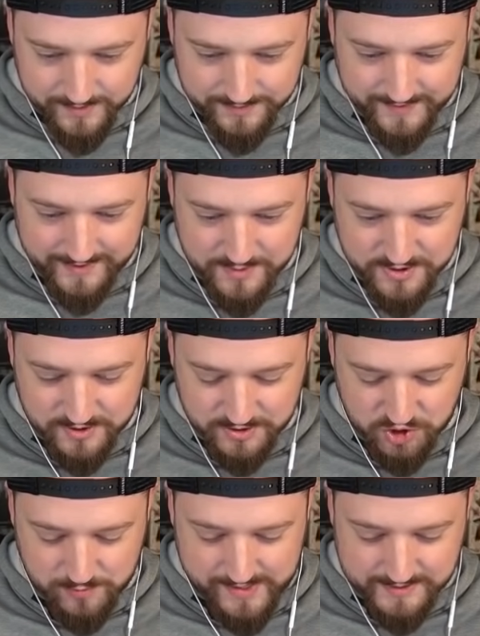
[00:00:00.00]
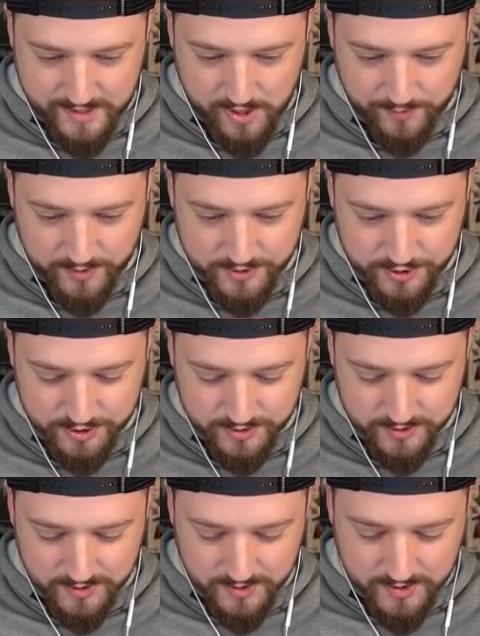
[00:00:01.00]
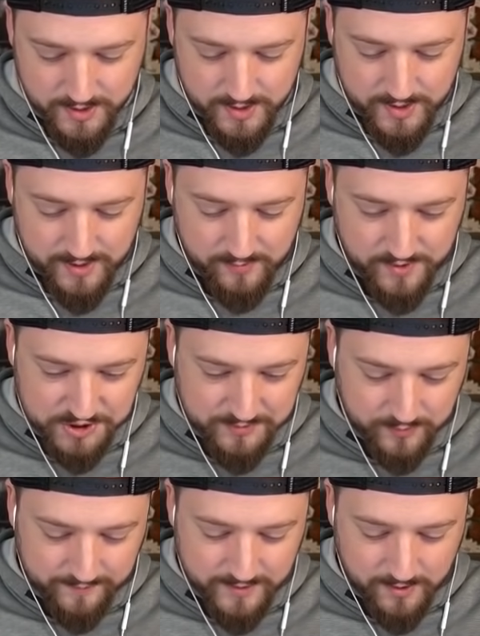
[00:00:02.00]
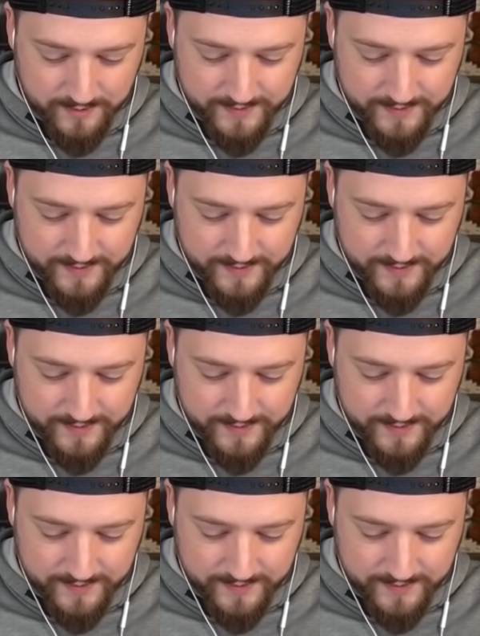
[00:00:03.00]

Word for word: that it was going to destroy my entire push. I wish I would have known